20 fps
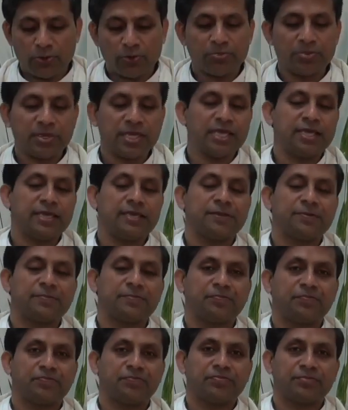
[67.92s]
me.
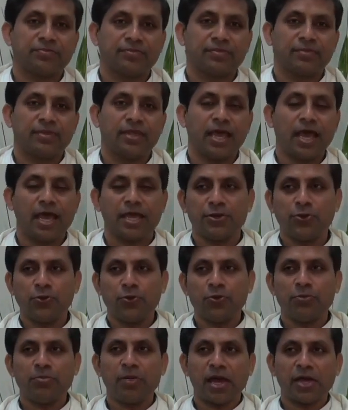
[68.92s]
I
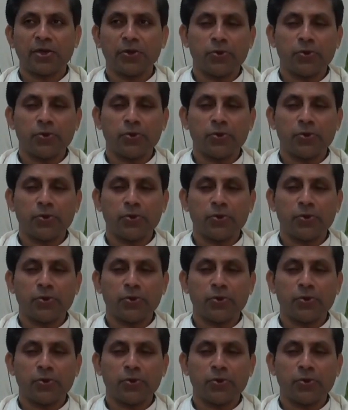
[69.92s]
know my